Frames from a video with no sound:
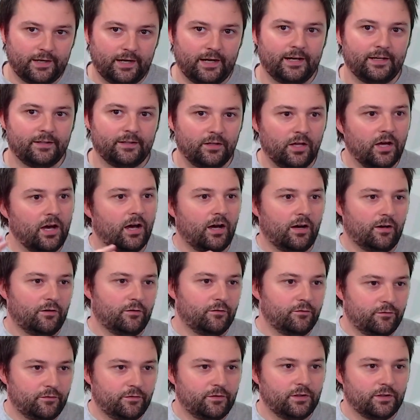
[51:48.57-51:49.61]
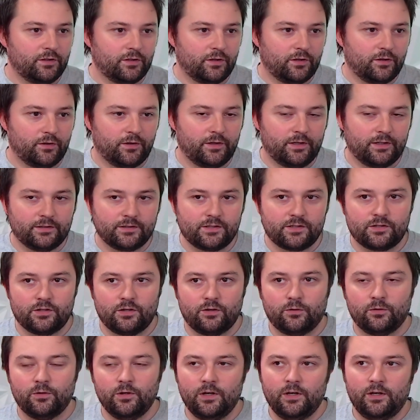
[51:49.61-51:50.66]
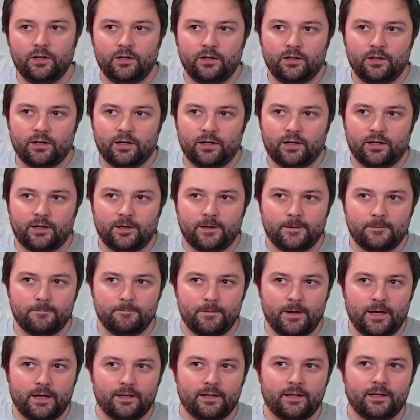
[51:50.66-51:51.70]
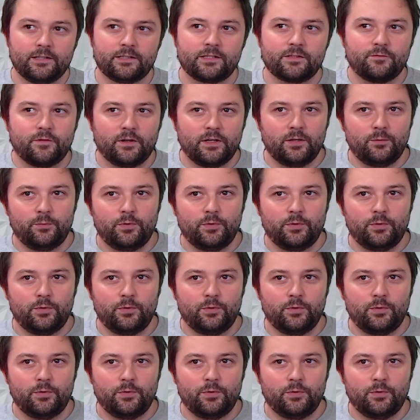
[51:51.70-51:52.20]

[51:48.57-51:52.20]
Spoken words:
I love, you know? And so, and it's funny